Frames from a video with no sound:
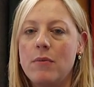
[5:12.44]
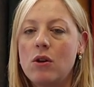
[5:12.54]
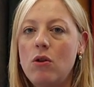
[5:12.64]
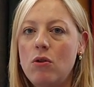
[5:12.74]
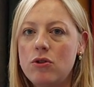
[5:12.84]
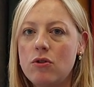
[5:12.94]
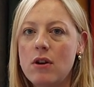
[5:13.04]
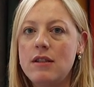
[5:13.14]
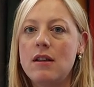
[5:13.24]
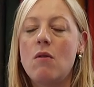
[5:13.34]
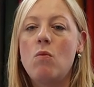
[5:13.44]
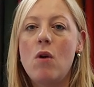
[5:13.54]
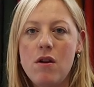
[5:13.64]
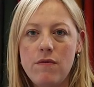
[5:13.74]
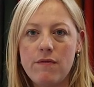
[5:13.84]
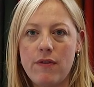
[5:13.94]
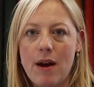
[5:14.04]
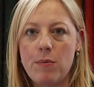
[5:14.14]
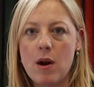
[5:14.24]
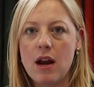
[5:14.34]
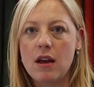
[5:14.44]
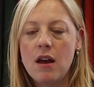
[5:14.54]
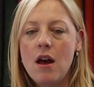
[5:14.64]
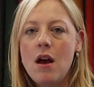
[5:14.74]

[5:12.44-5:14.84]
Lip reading: corduroys, they're woven fabric,